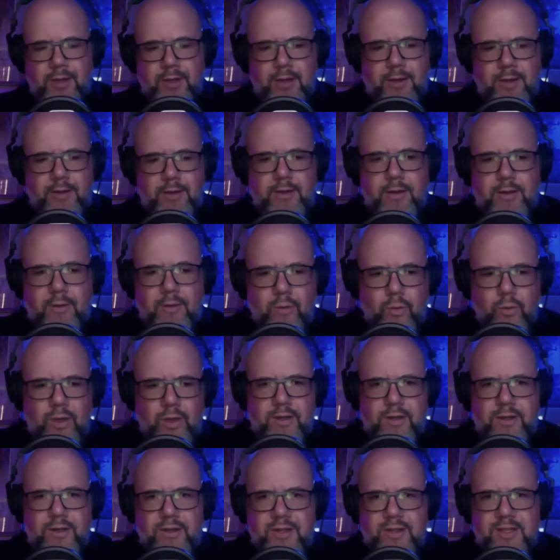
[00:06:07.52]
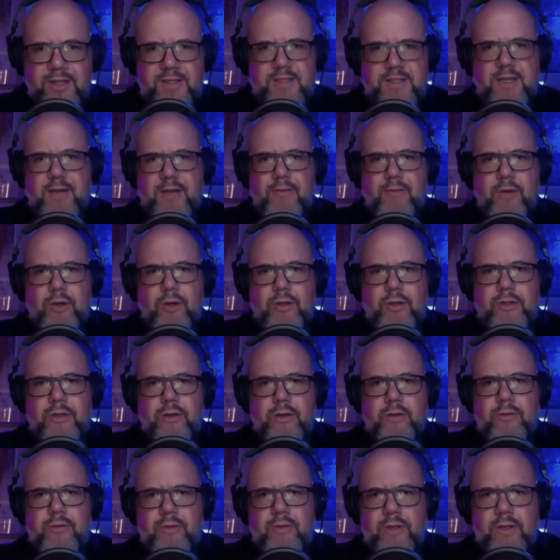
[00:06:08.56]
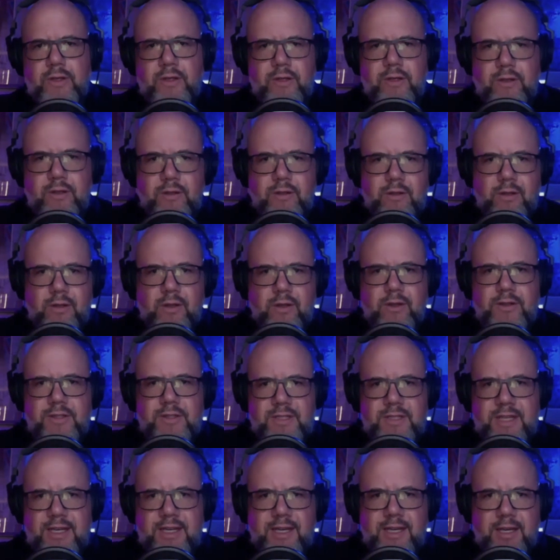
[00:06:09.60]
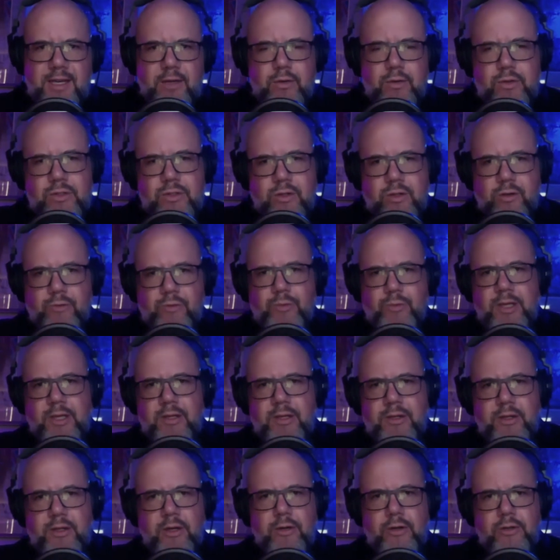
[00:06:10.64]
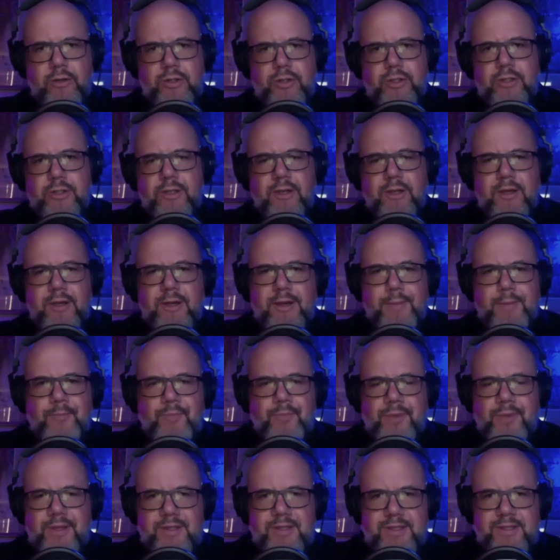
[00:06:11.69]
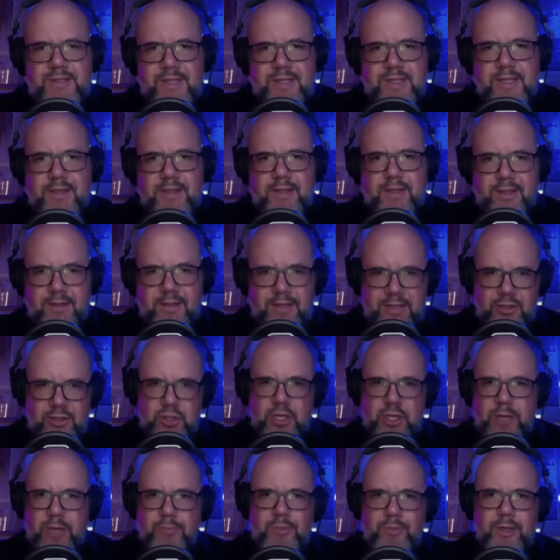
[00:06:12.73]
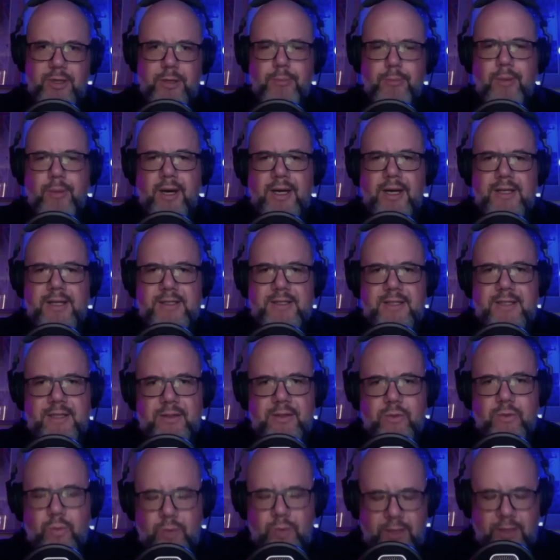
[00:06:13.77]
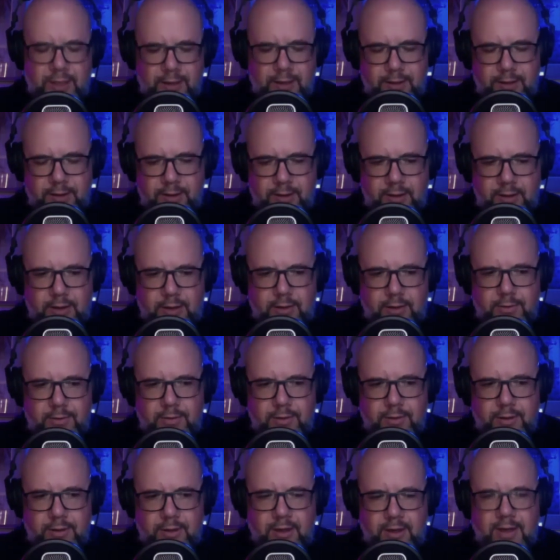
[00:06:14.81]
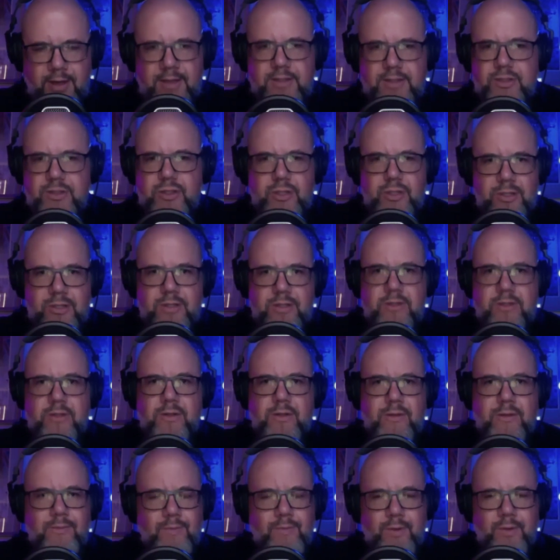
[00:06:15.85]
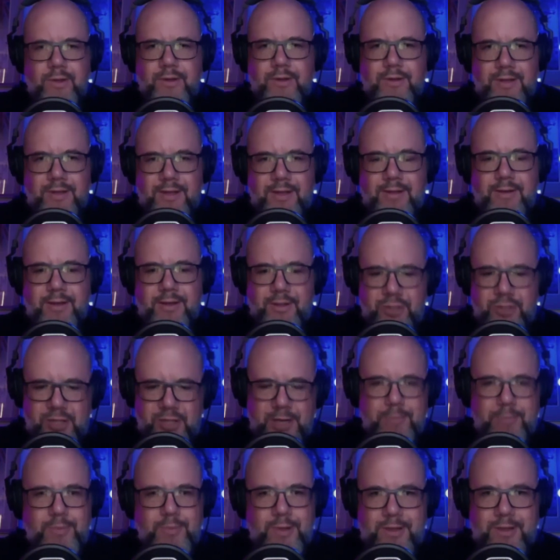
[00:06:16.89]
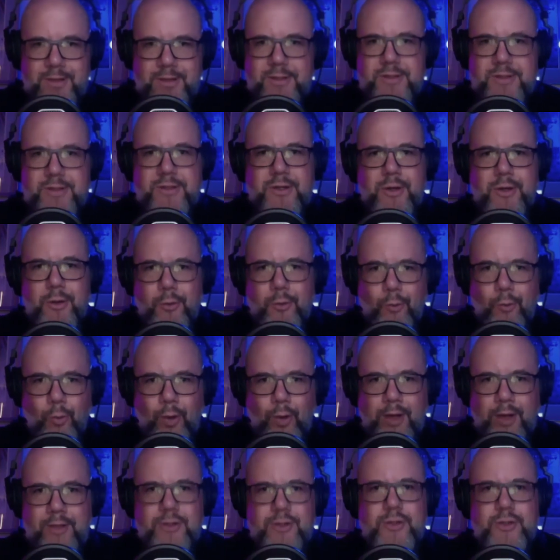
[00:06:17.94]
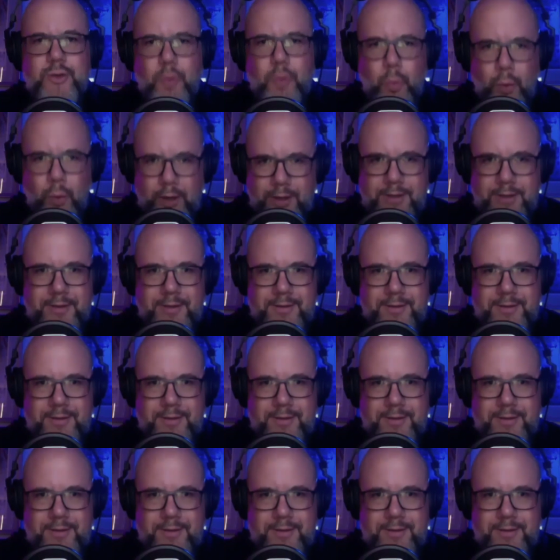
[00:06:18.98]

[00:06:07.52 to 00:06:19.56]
you know, one of the things that I've learned over the last decade or so of being a coach is seeing that, that champion mindset where guys just, you know, the, the champions want to win.